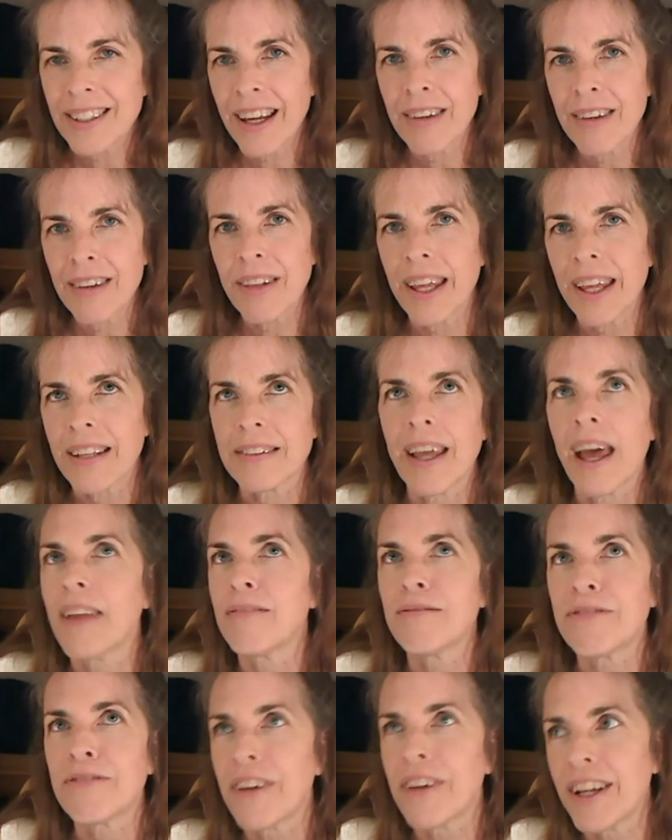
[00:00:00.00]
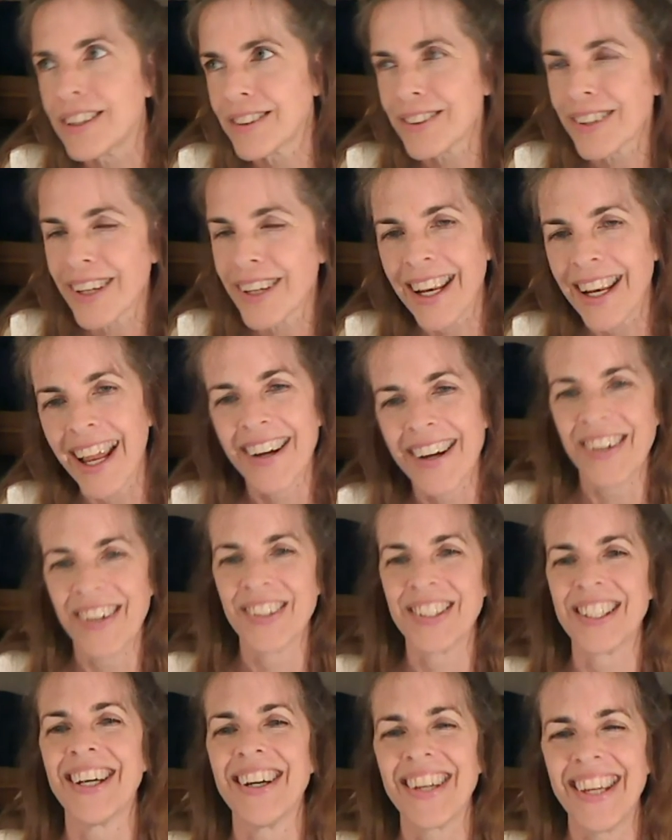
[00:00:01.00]
I have like 10 friends right now.
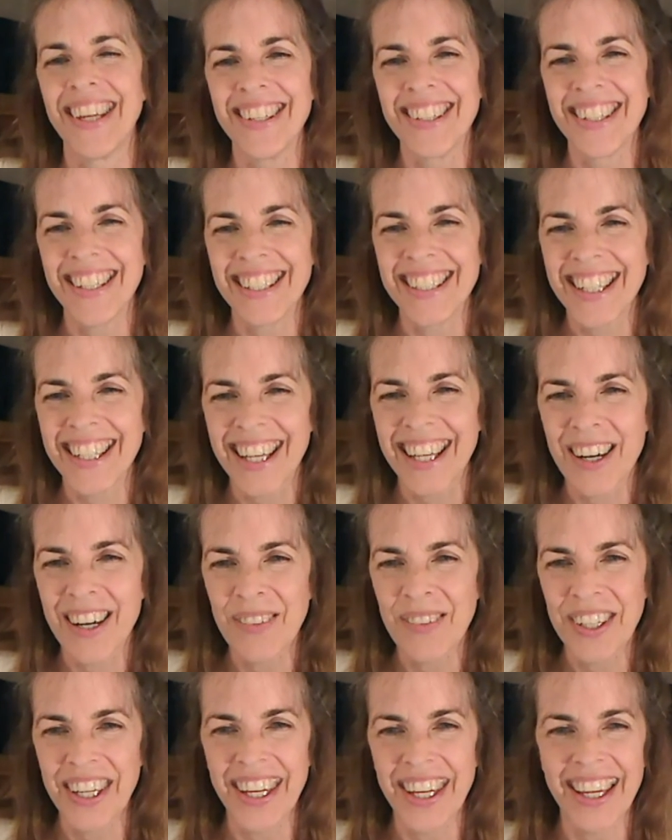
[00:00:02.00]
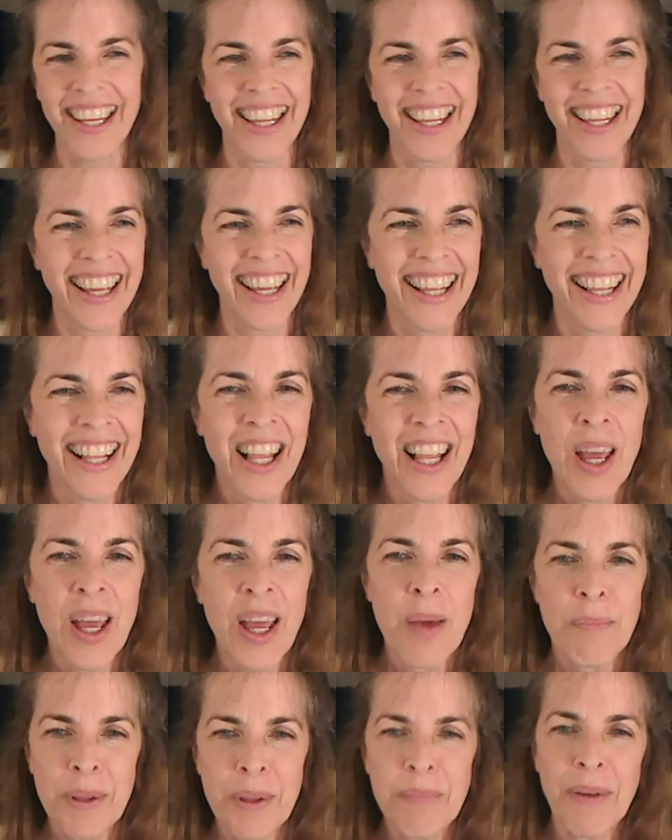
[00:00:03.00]
So you can
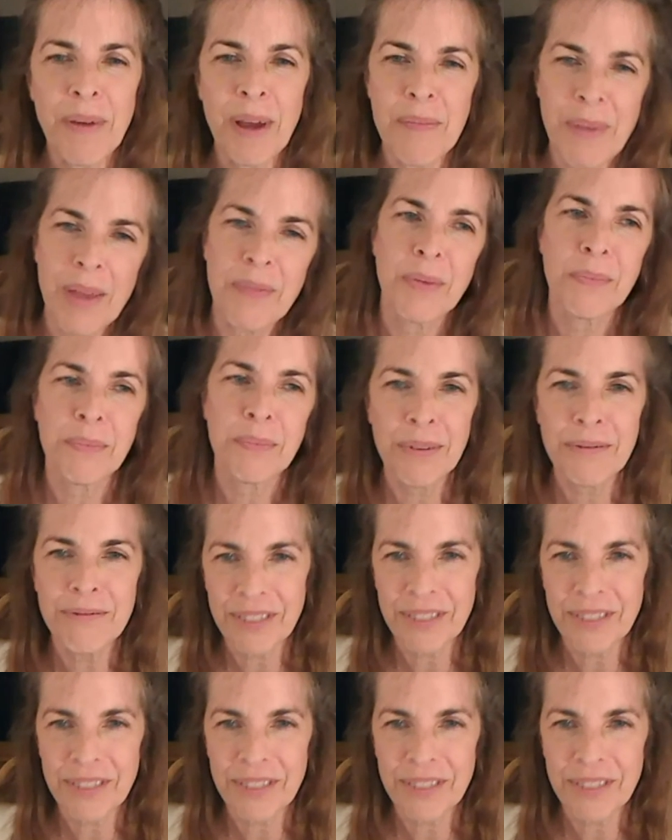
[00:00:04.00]
be my Baby Poop friend.